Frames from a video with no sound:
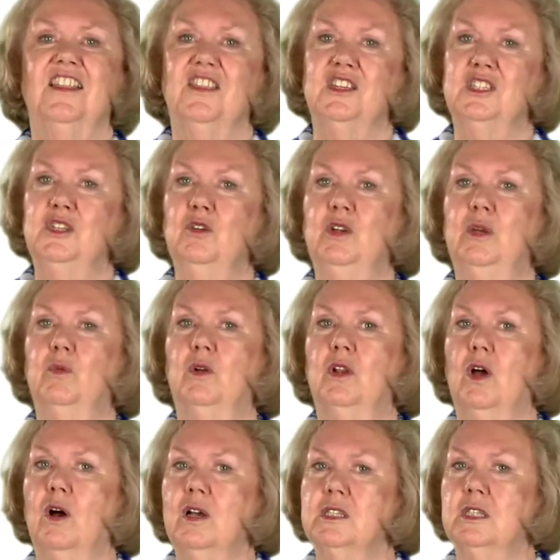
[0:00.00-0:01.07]
This unit will
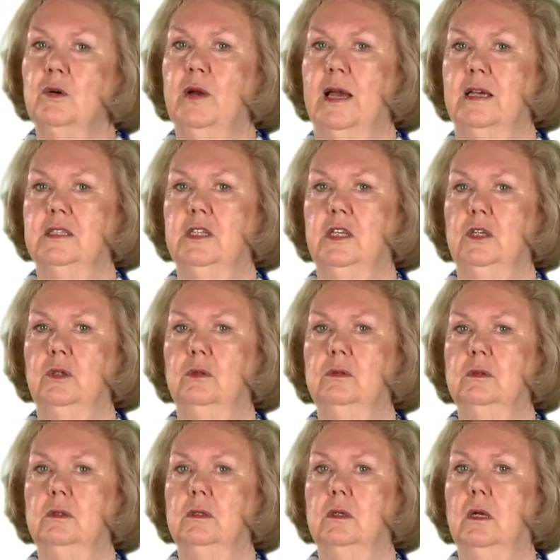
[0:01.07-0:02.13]
also ask you,